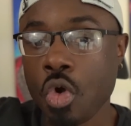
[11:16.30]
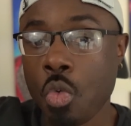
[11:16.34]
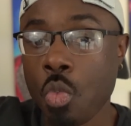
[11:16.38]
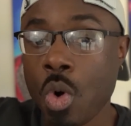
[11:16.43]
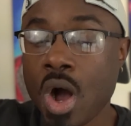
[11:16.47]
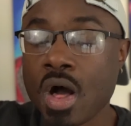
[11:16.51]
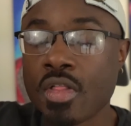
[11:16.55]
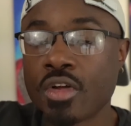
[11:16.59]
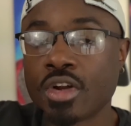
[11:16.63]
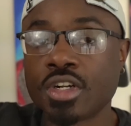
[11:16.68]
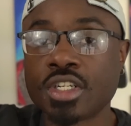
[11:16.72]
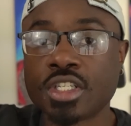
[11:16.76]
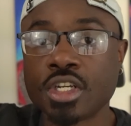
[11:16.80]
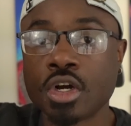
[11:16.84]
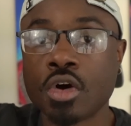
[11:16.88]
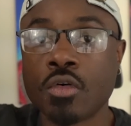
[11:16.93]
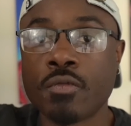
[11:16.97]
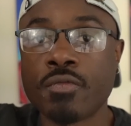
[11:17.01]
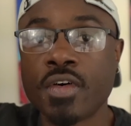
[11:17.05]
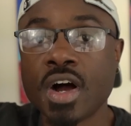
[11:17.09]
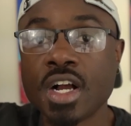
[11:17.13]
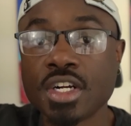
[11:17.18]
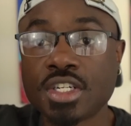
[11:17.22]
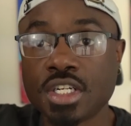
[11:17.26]
while they're still
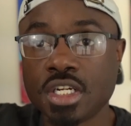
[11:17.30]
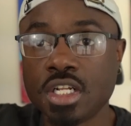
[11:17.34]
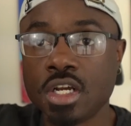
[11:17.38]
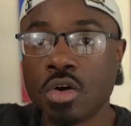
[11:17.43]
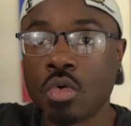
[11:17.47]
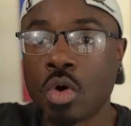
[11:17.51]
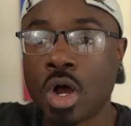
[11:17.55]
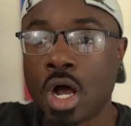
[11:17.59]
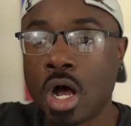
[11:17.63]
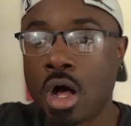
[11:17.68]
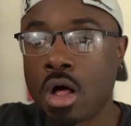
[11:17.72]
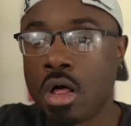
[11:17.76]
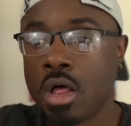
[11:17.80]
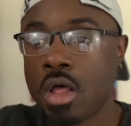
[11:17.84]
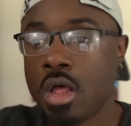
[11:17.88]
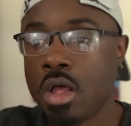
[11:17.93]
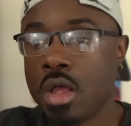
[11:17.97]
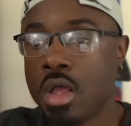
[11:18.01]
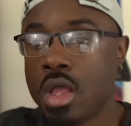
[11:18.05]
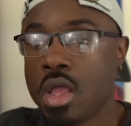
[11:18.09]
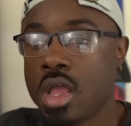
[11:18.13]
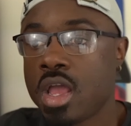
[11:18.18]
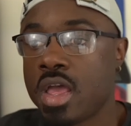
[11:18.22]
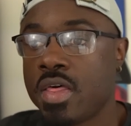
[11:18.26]
functioning well,
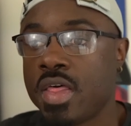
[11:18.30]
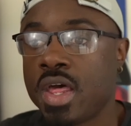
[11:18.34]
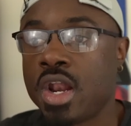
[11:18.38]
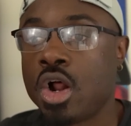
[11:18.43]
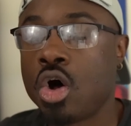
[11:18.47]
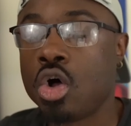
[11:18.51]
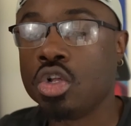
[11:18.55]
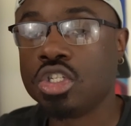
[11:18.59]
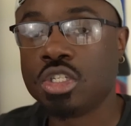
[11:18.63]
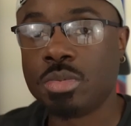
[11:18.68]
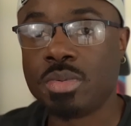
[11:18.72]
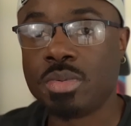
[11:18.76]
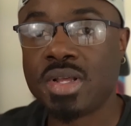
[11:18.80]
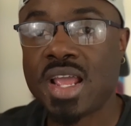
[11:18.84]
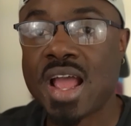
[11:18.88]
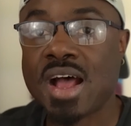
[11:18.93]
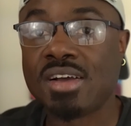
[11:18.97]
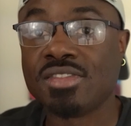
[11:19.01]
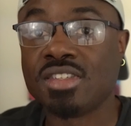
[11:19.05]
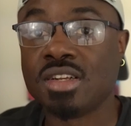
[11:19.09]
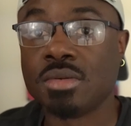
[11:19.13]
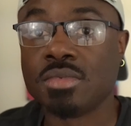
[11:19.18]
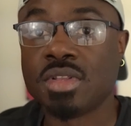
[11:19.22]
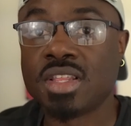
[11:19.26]
and then ultimately
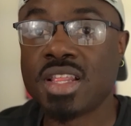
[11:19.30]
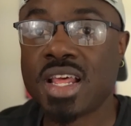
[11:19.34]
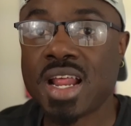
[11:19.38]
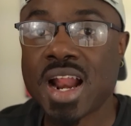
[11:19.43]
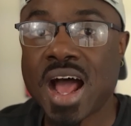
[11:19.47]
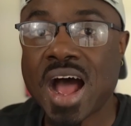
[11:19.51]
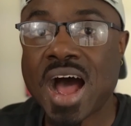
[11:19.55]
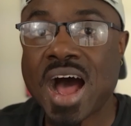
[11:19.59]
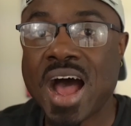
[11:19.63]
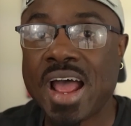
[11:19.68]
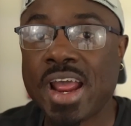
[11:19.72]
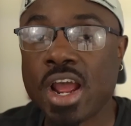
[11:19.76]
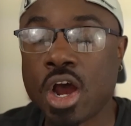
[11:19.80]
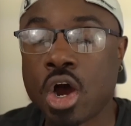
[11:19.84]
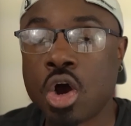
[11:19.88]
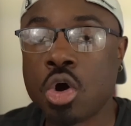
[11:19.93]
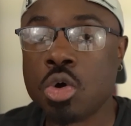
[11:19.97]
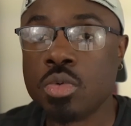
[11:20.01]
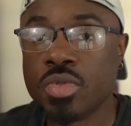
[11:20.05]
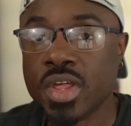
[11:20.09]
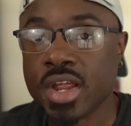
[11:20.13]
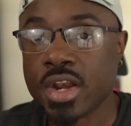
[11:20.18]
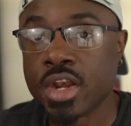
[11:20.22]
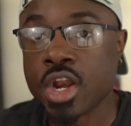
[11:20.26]
have something that I
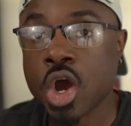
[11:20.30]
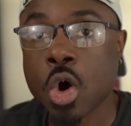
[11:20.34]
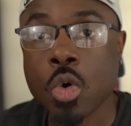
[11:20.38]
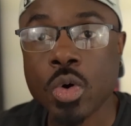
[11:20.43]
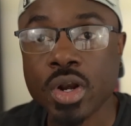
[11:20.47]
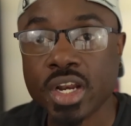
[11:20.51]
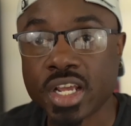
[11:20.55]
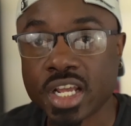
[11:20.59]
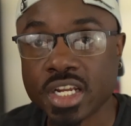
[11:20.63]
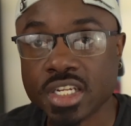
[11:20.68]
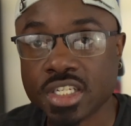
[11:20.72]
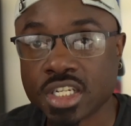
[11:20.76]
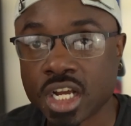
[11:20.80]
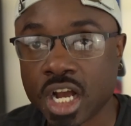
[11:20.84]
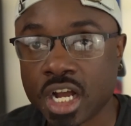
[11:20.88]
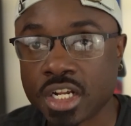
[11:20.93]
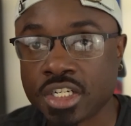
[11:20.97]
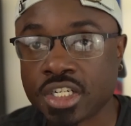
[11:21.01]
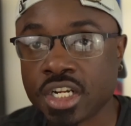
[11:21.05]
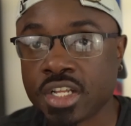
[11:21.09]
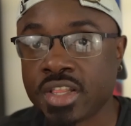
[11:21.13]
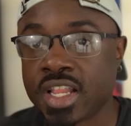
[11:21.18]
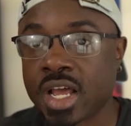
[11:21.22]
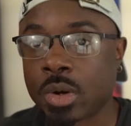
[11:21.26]
own that no one can
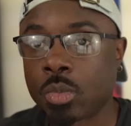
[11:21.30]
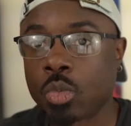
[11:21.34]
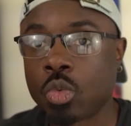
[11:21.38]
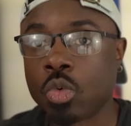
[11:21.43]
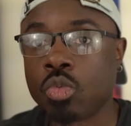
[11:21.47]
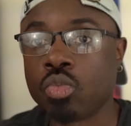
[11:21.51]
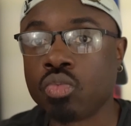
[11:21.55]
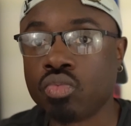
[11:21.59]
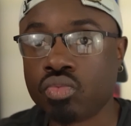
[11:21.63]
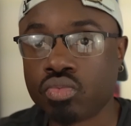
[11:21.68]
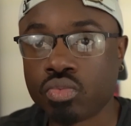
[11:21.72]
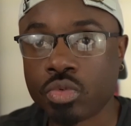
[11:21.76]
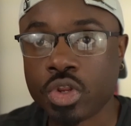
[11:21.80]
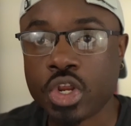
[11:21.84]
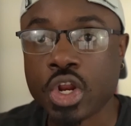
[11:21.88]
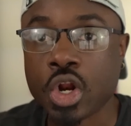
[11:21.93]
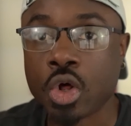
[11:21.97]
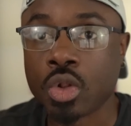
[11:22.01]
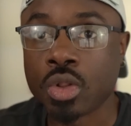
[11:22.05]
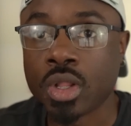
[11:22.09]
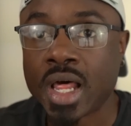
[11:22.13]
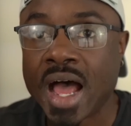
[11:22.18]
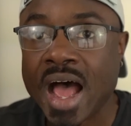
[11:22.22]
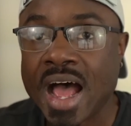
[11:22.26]
touch and that will,
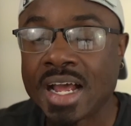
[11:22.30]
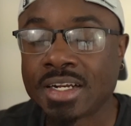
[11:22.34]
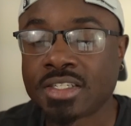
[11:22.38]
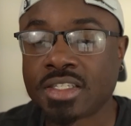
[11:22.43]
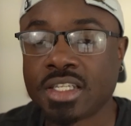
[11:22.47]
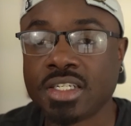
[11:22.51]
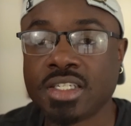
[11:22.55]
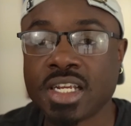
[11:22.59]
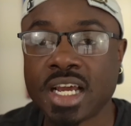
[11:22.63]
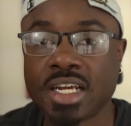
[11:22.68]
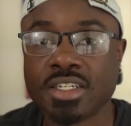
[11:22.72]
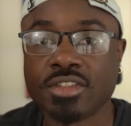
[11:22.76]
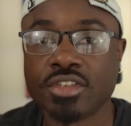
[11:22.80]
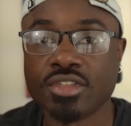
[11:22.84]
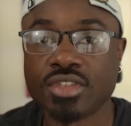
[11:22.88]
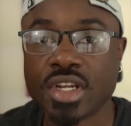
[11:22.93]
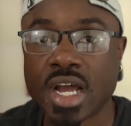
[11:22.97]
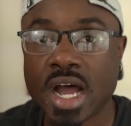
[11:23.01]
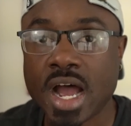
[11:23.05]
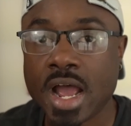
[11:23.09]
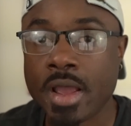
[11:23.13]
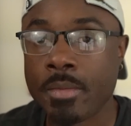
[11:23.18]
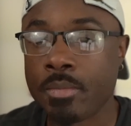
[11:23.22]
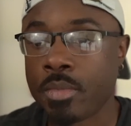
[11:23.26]
last the test of
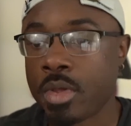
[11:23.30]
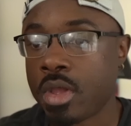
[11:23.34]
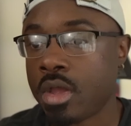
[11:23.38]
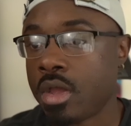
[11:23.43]
time.